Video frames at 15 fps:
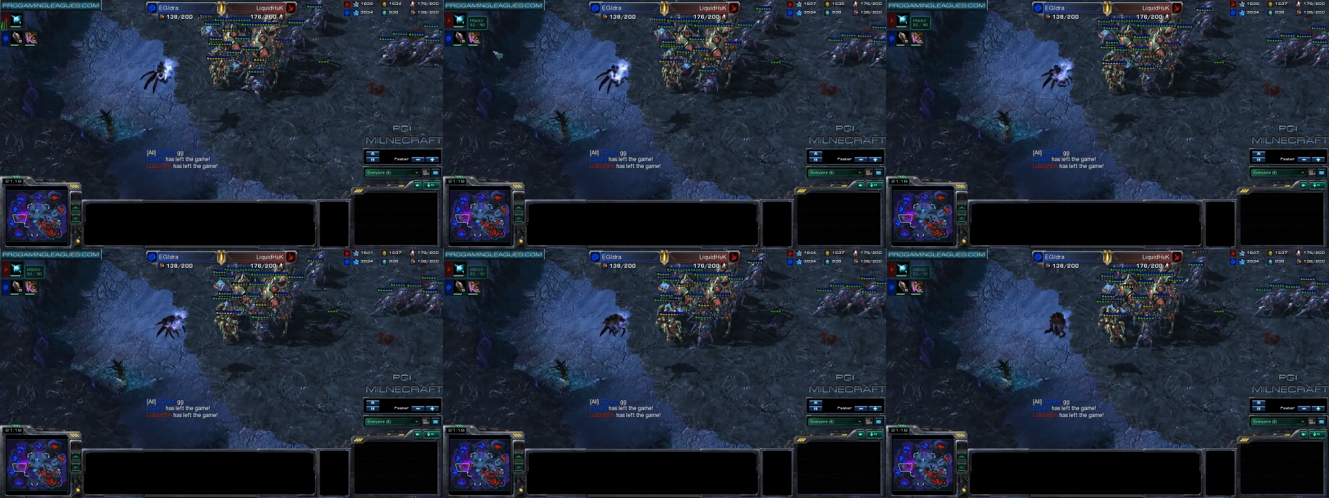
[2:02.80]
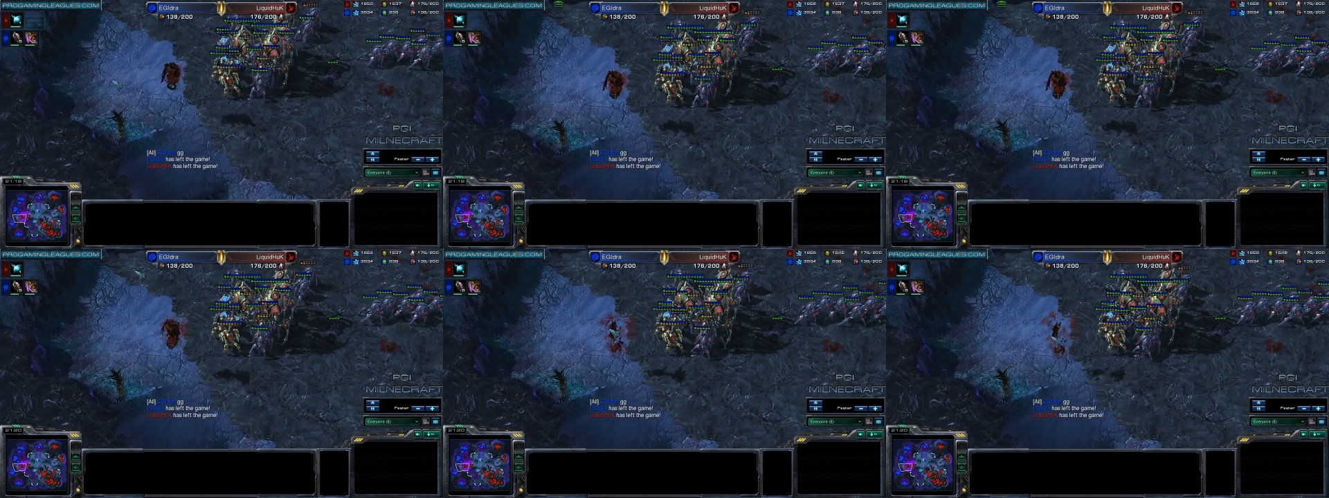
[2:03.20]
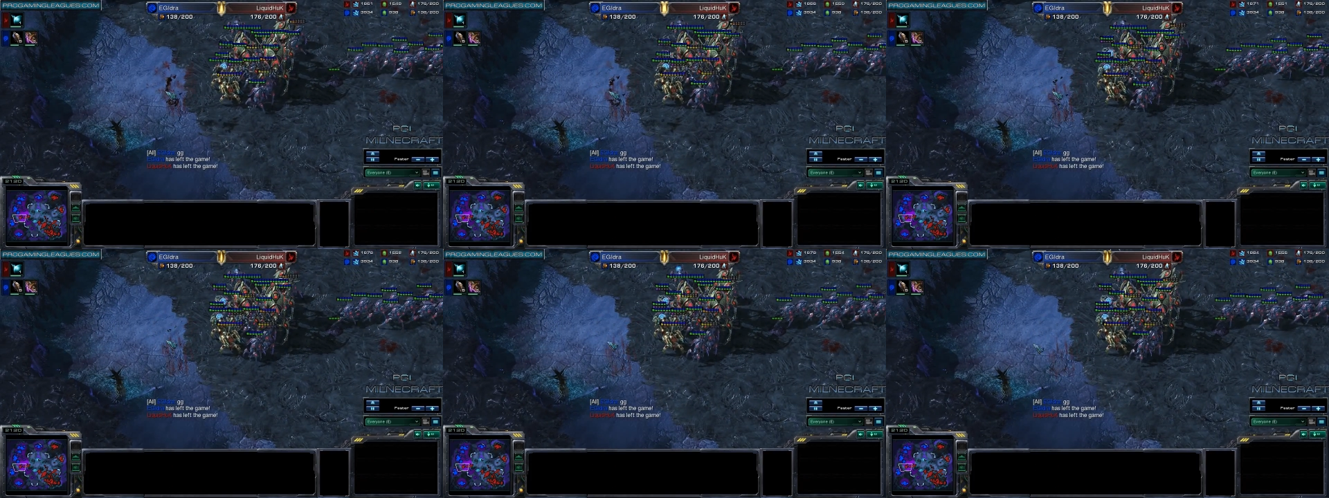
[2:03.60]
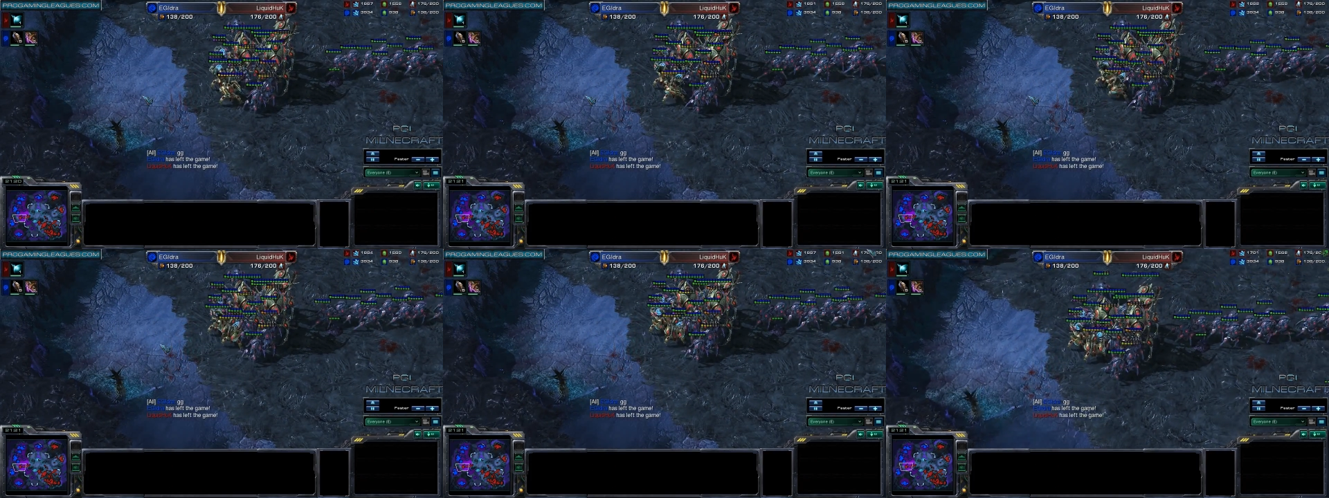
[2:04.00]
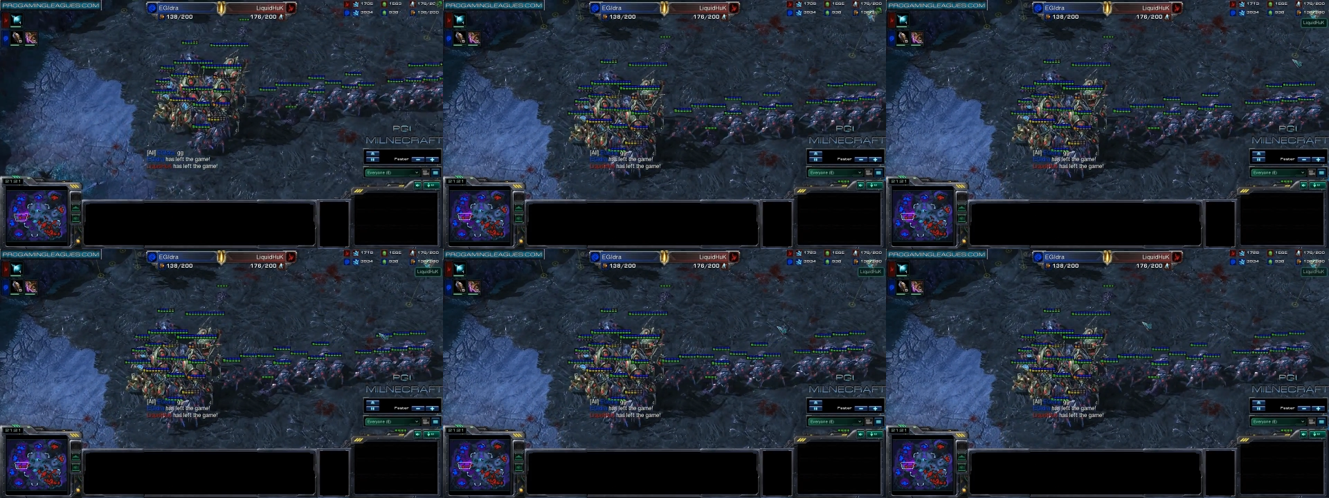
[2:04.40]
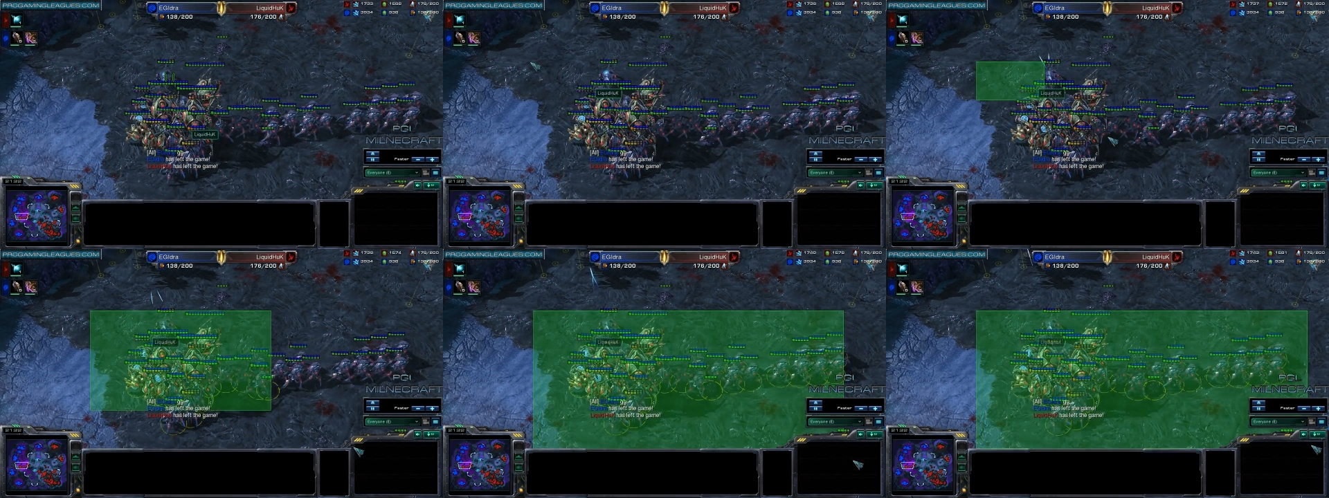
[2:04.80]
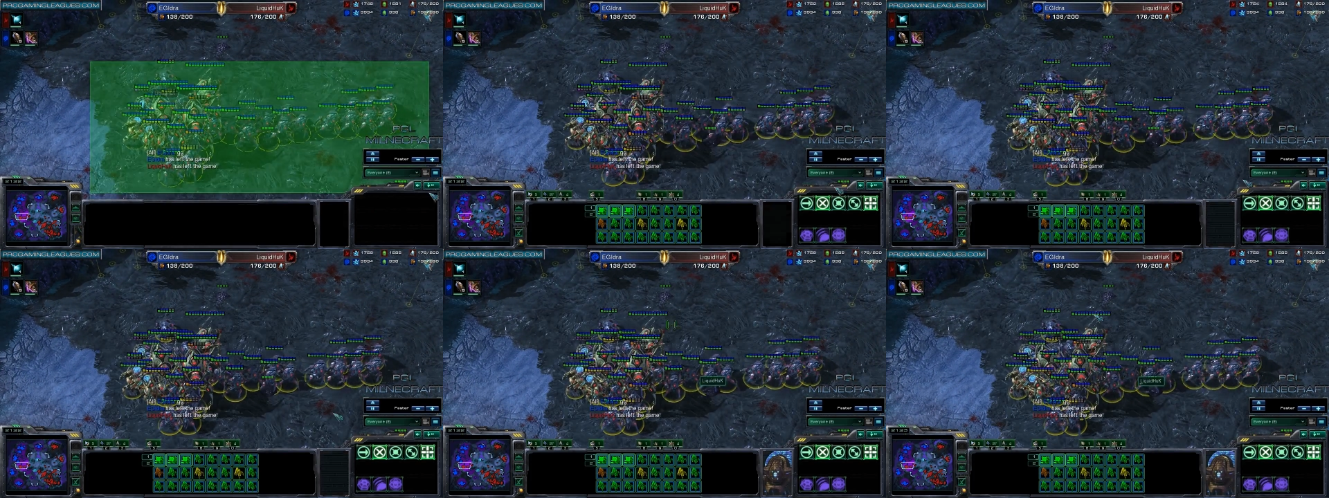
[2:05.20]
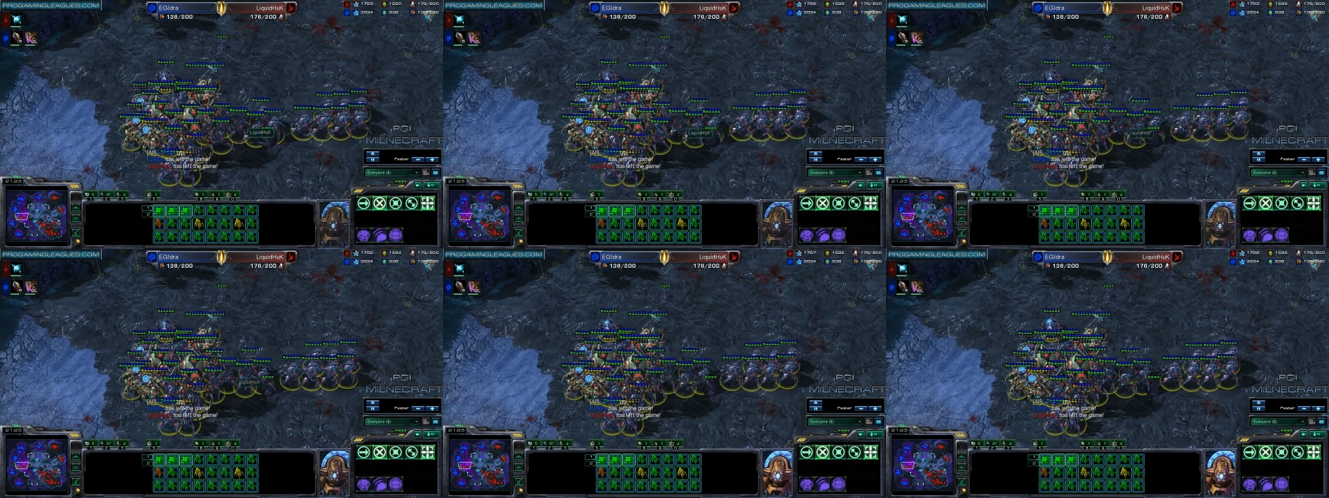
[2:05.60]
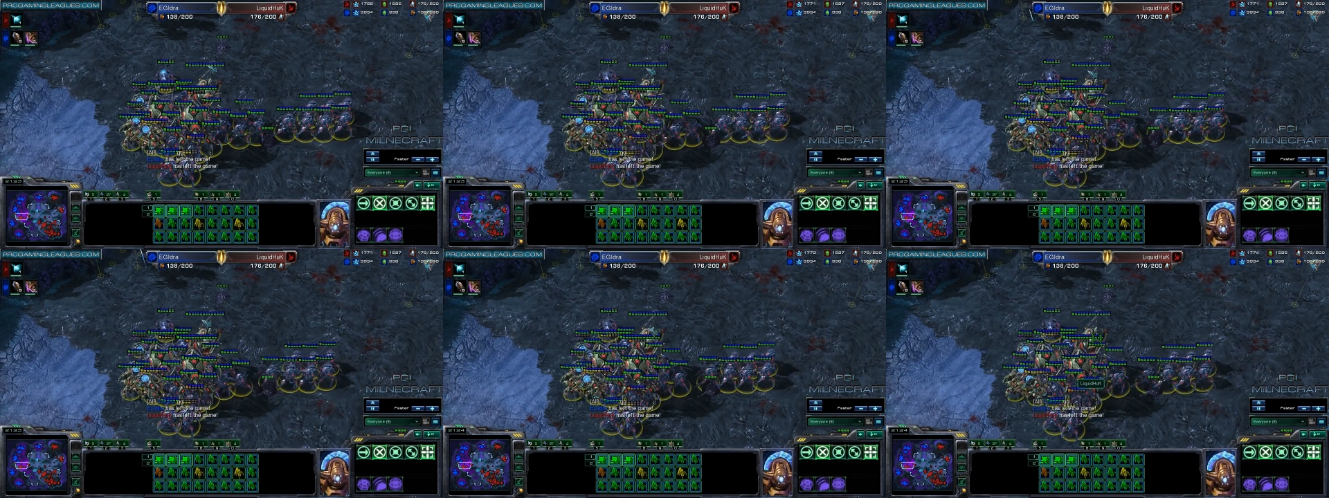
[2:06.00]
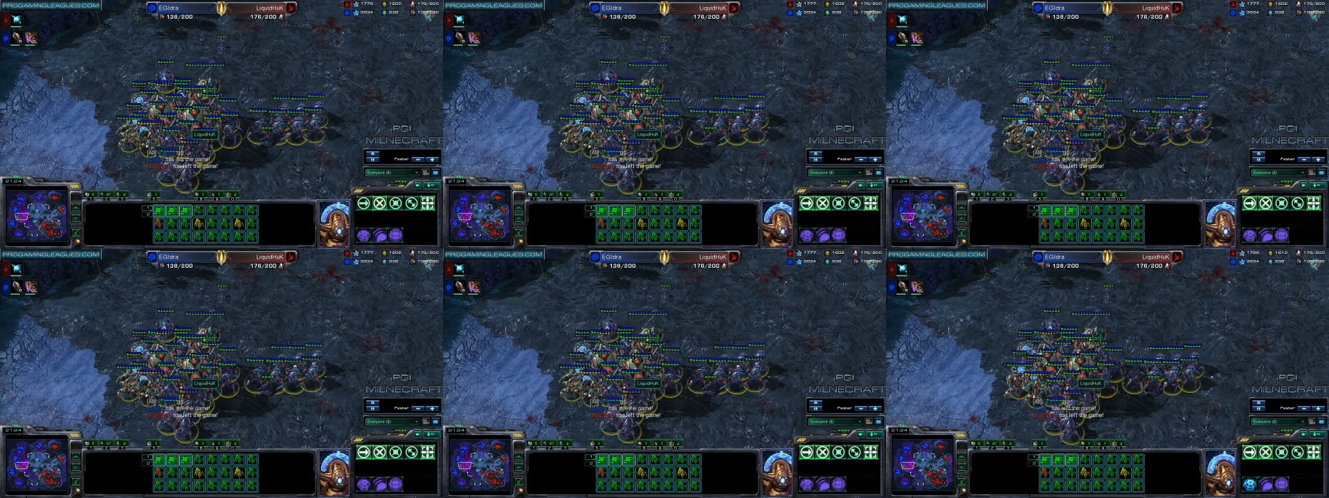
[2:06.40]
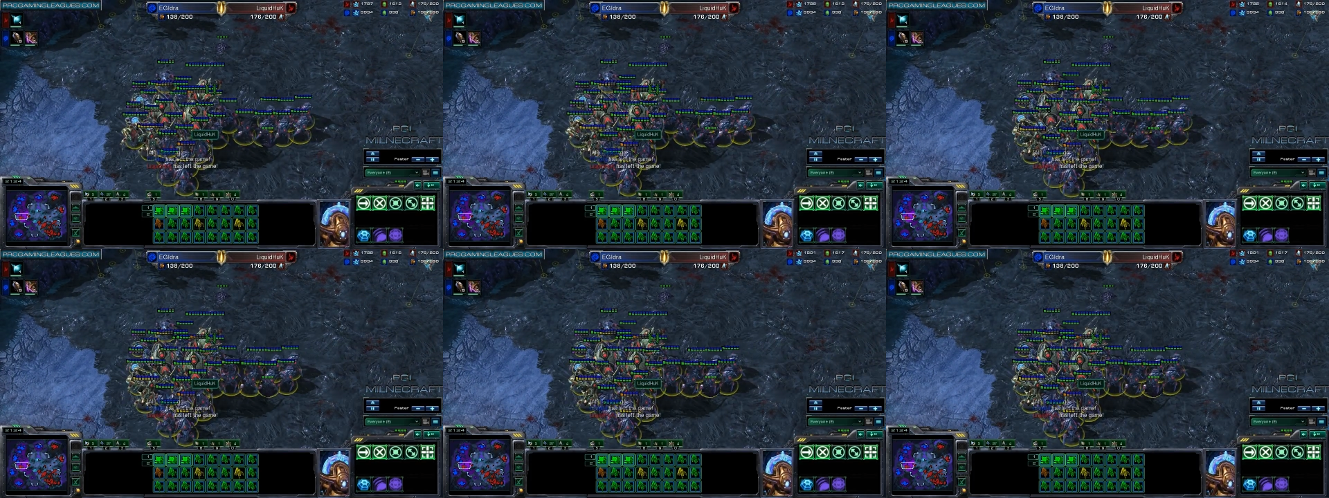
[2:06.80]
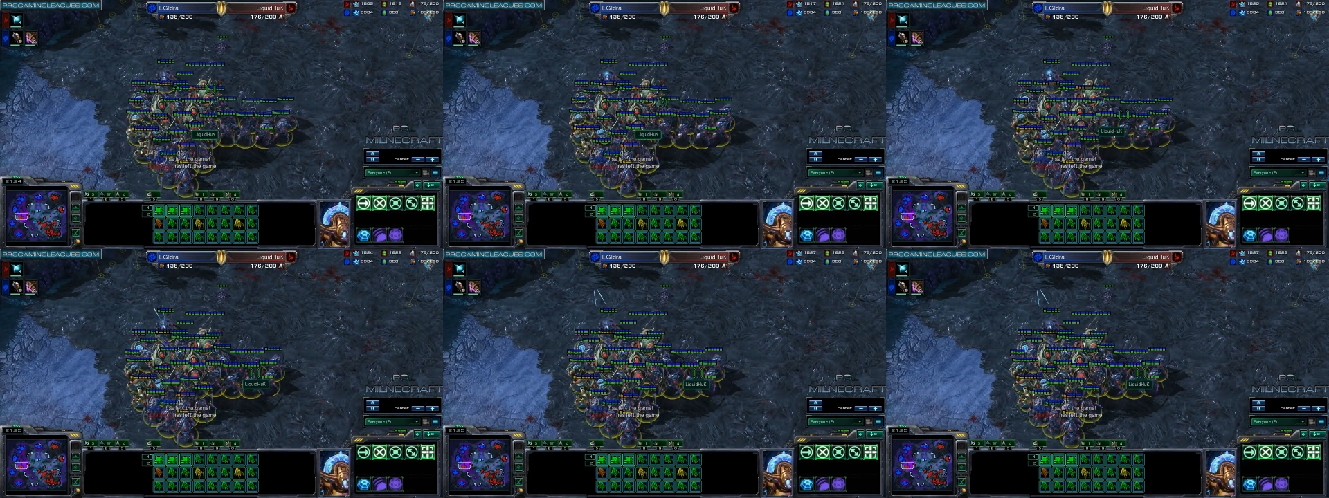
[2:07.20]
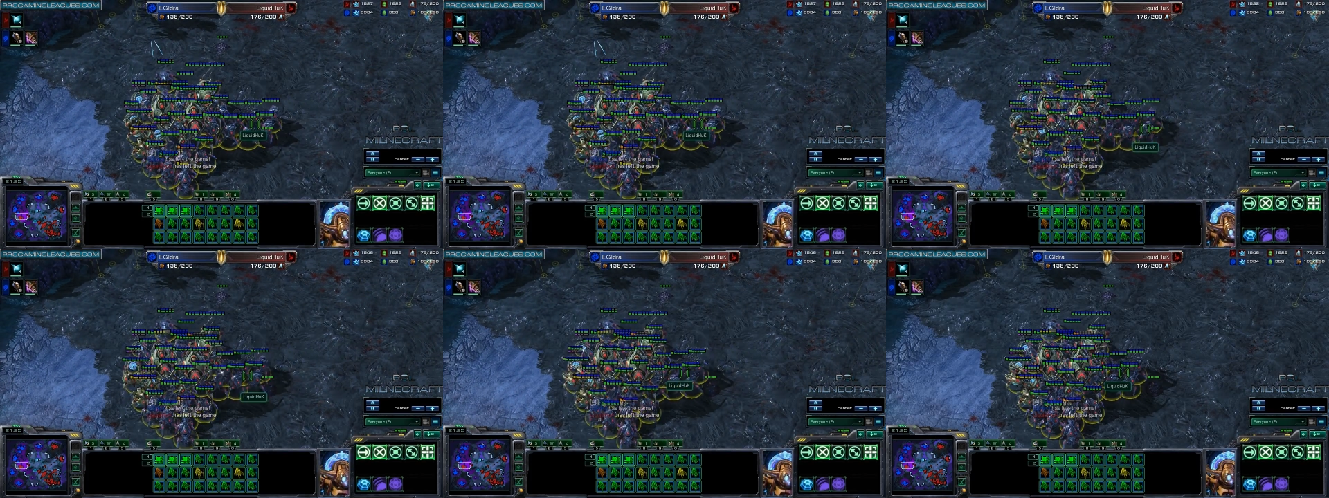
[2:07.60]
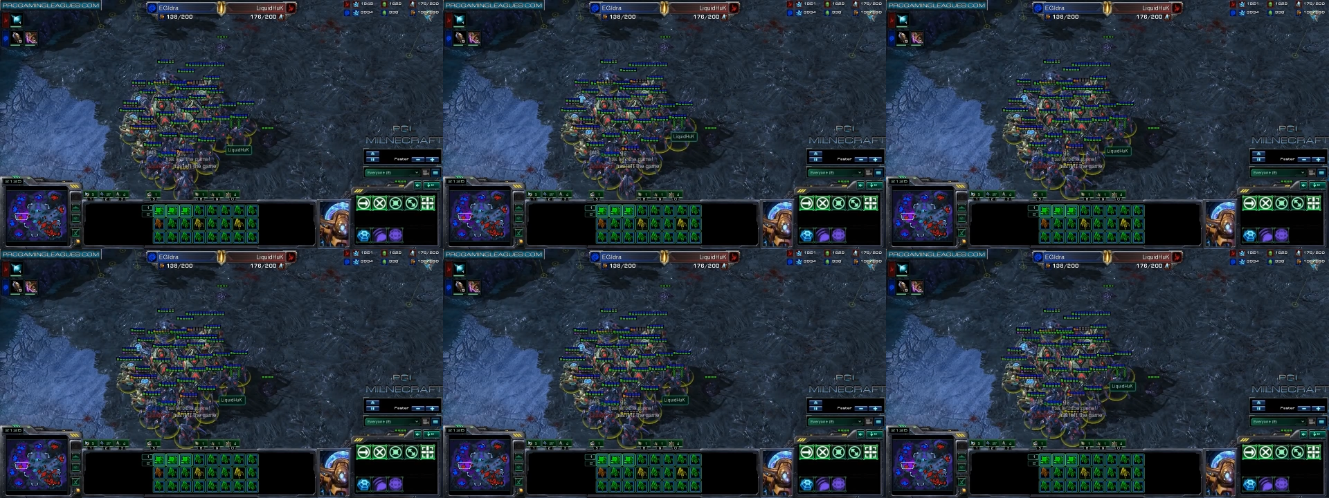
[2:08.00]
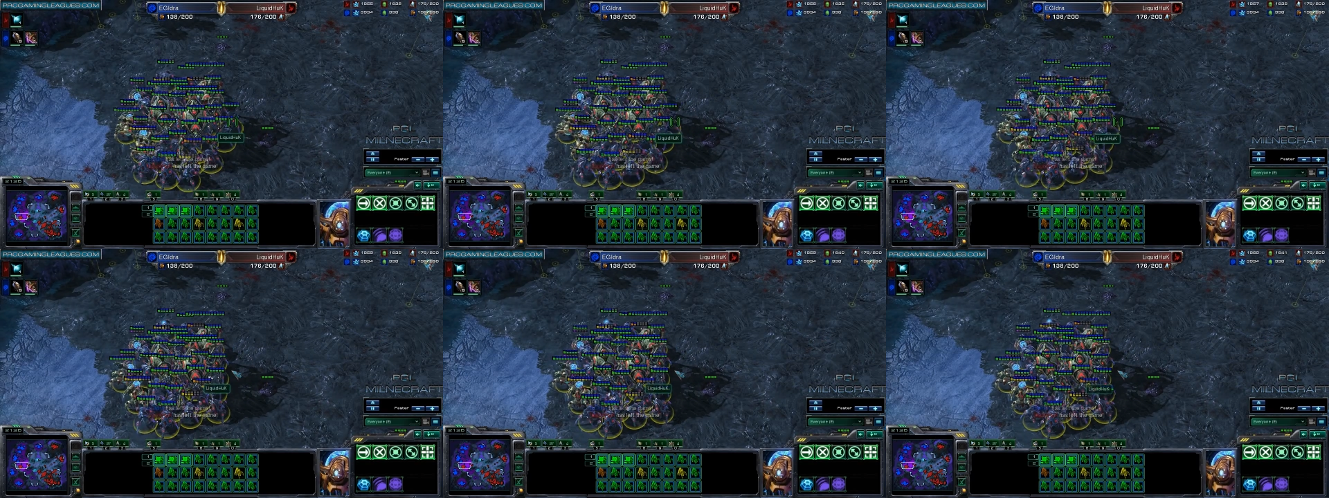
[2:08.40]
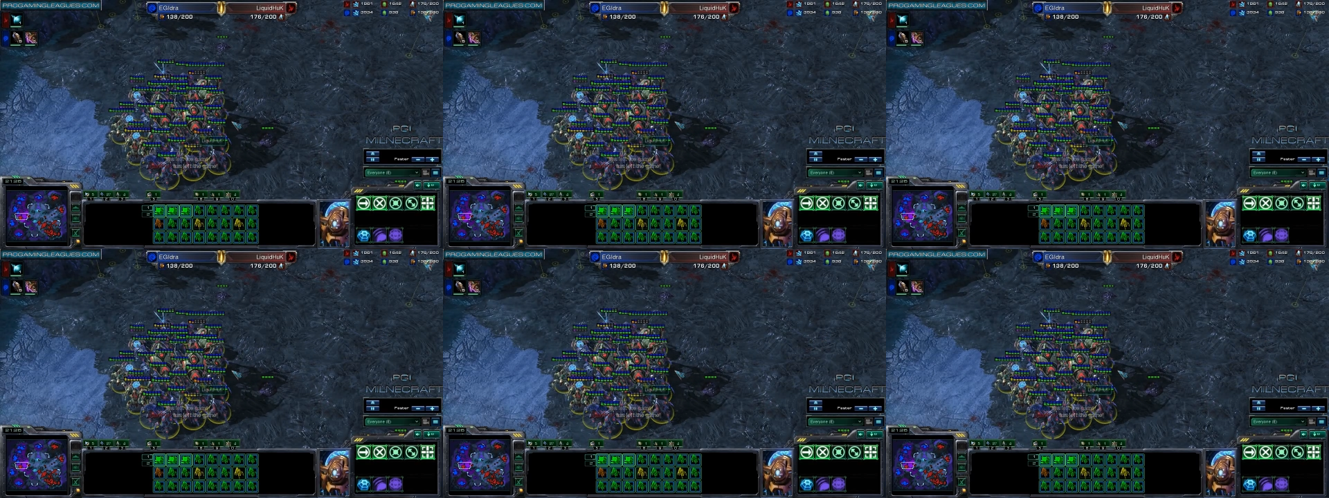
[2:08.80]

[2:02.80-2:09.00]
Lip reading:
Nobody's mouth can be seen.